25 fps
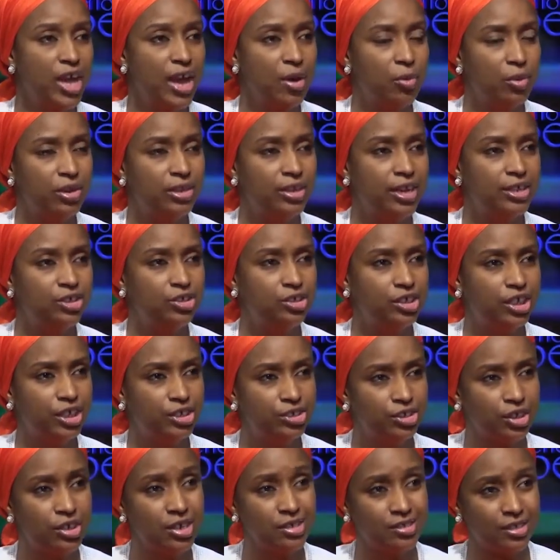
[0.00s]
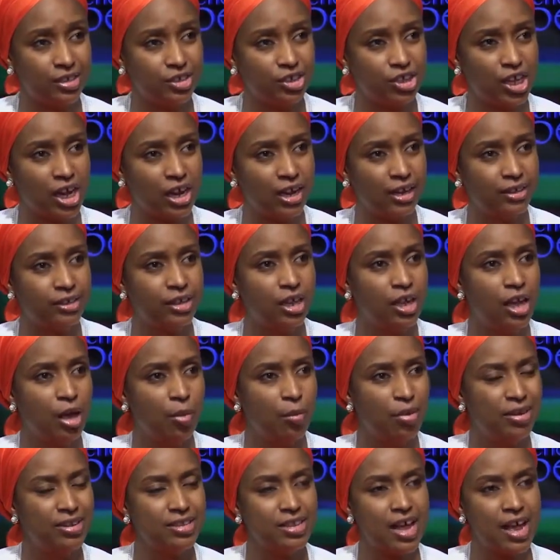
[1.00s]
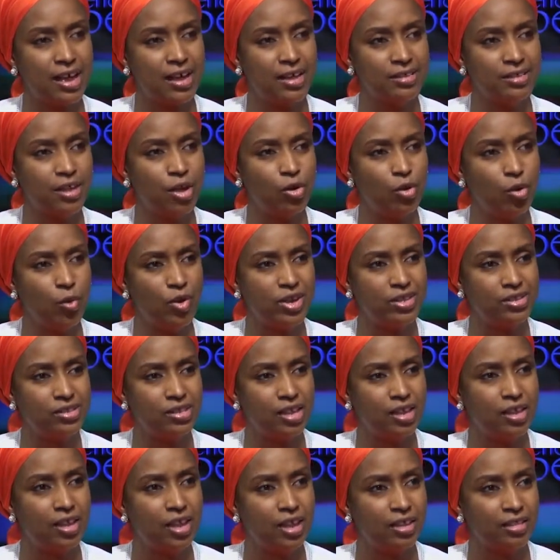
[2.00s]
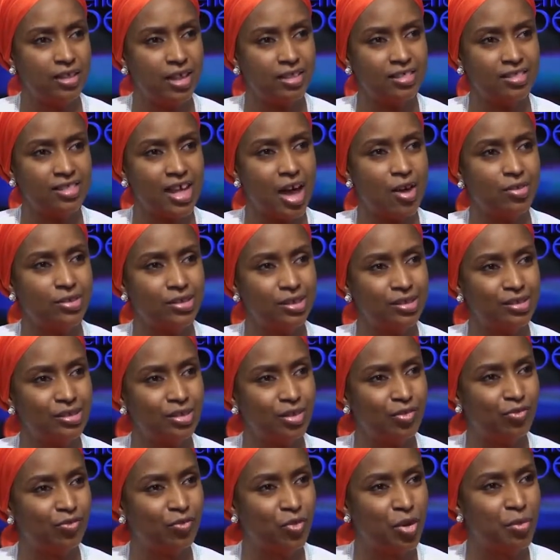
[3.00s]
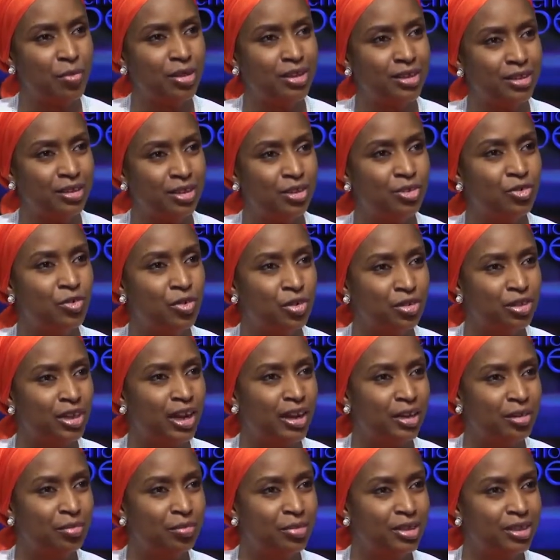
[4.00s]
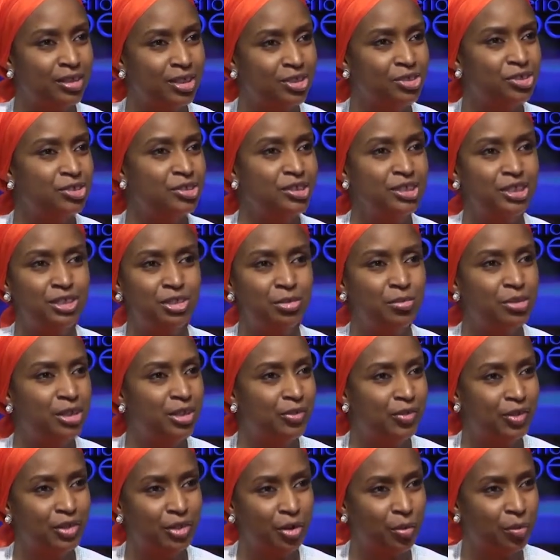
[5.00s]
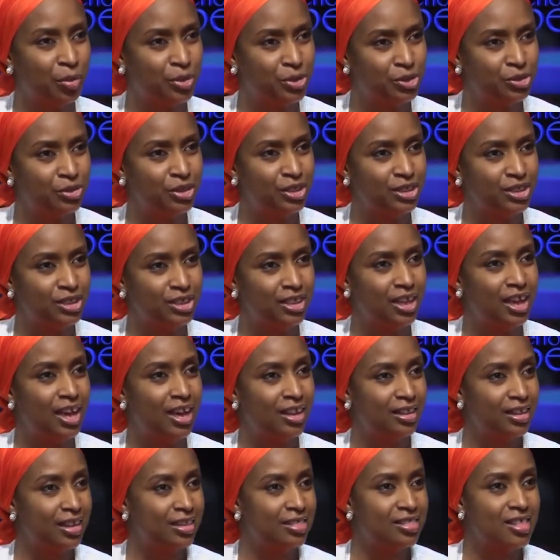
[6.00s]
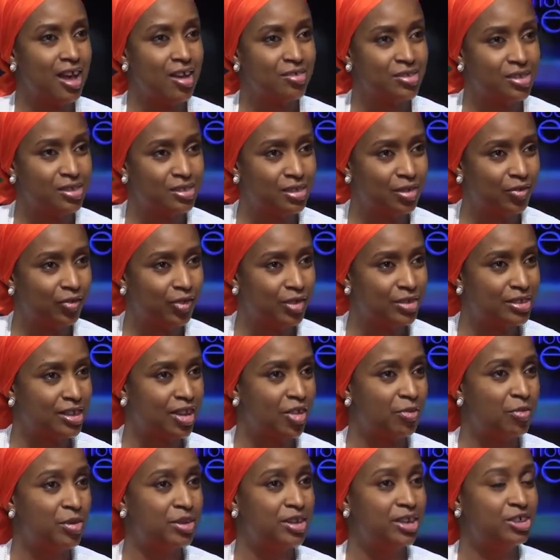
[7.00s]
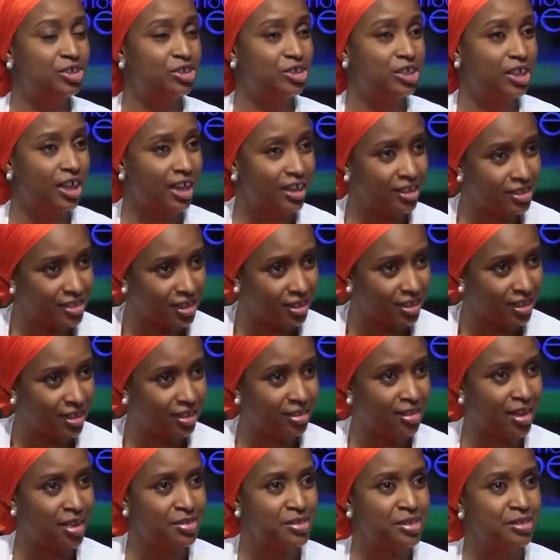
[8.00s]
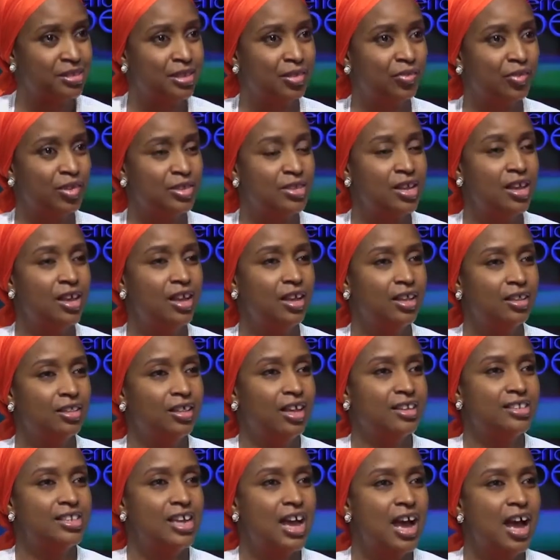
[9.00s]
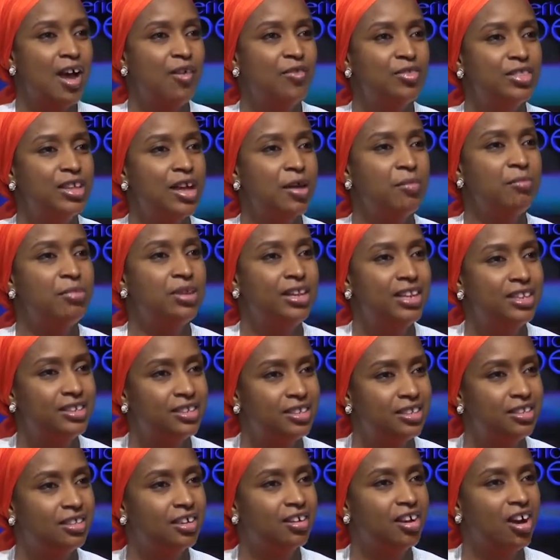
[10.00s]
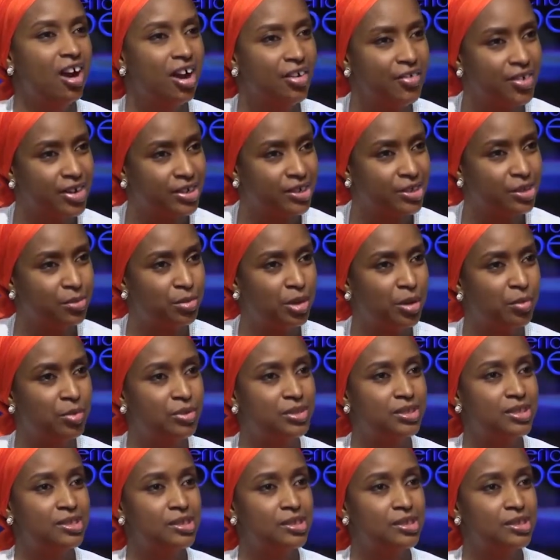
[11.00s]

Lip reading: Well, yeah, well, education is a challenge. But as I always say, there are thousands of women in the North like me. They just need to be given the opportunity. There are thousands of us that have been educated. There are thousands of us that have the ability, the courage to be